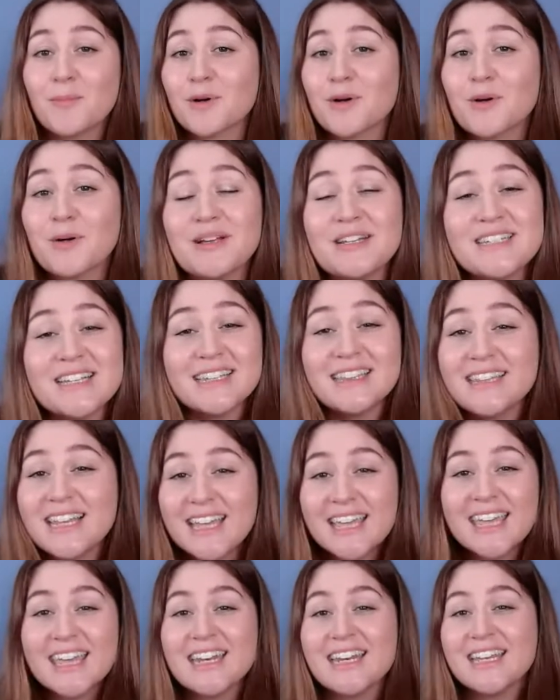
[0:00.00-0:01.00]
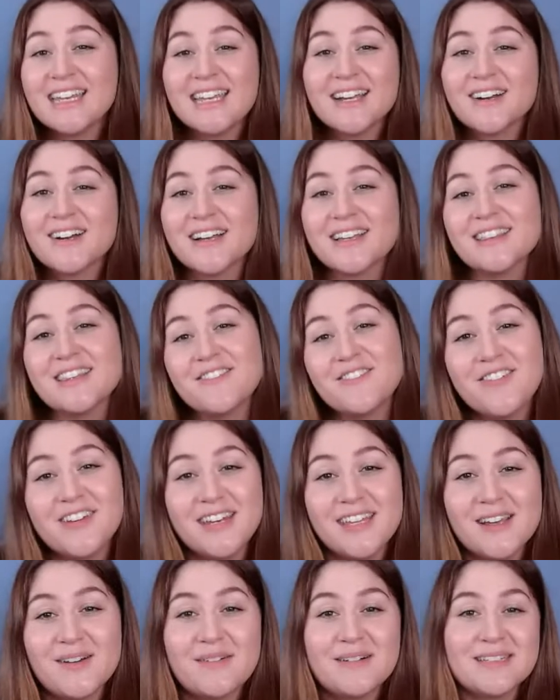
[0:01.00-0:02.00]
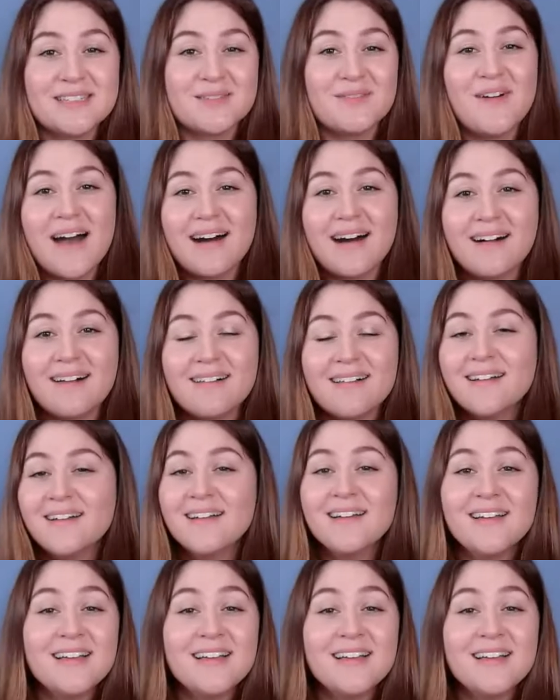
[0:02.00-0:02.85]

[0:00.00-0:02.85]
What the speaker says: We're going to link it here in the video as well.